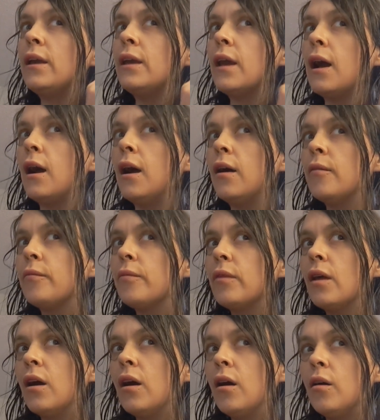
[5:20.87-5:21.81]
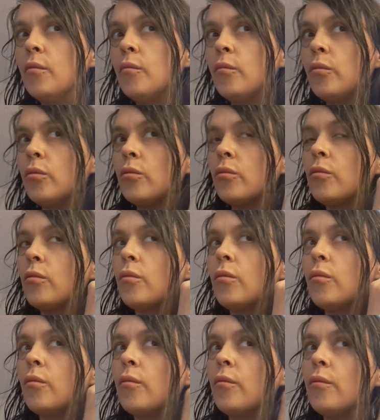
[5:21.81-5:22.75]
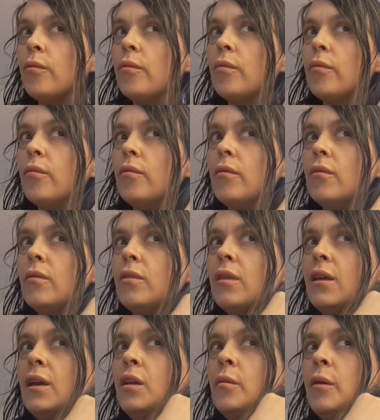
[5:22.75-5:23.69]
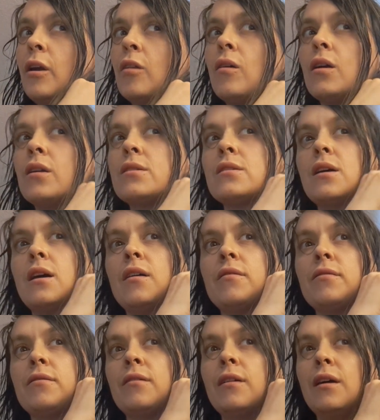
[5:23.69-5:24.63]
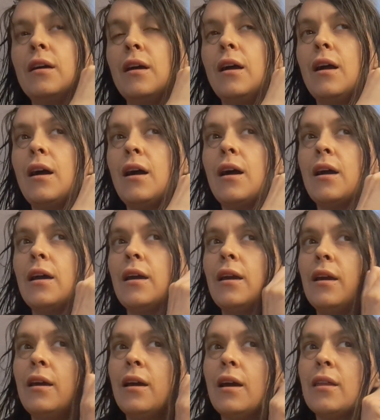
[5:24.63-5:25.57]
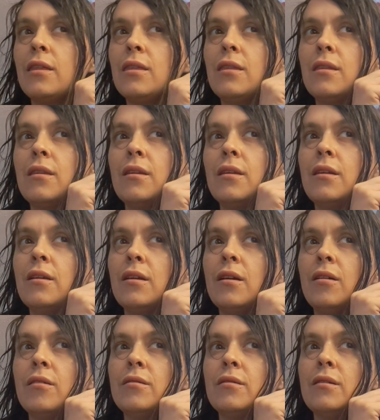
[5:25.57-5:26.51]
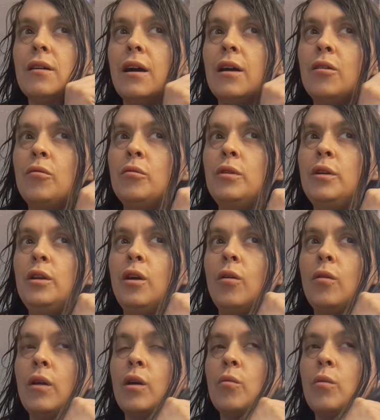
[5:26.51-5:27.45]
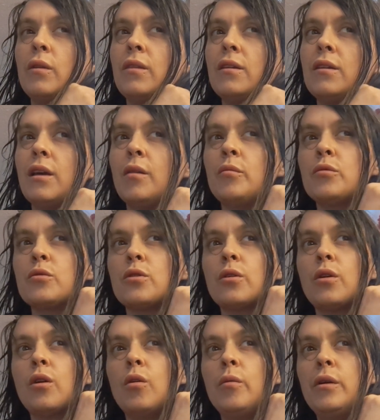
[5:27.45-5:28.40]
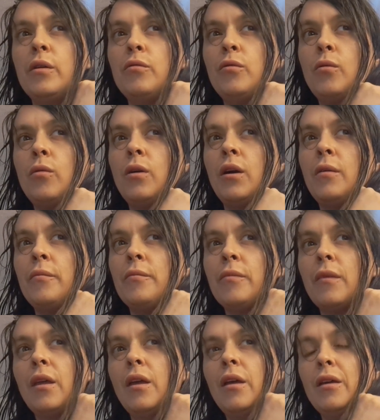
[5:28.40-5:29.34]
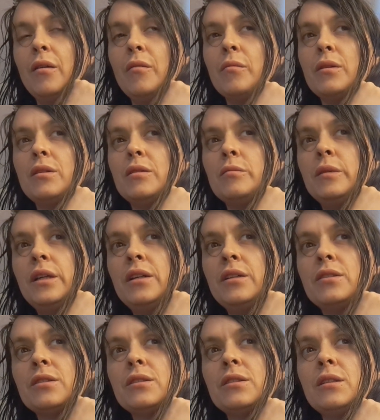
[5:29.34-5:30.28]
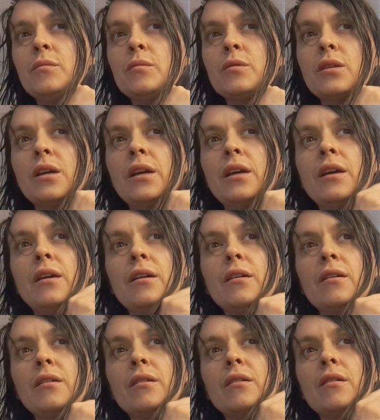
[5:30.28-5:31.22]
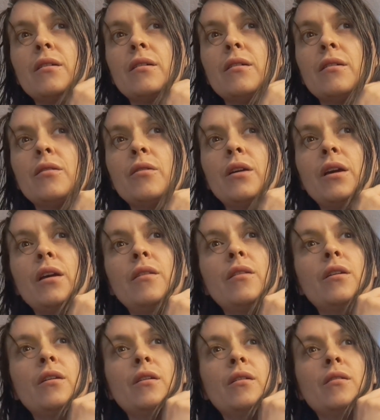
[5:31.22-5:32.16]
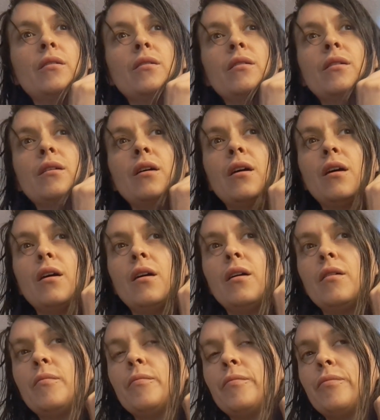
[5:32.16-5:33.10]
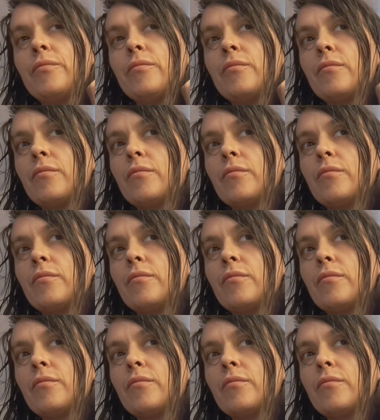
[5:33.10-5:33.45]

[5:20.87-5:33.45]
yeah, um, thinking about a lot of stuff. I, I, you know, I don't really know like what the Dems are going for, but to me it just seems like the, um,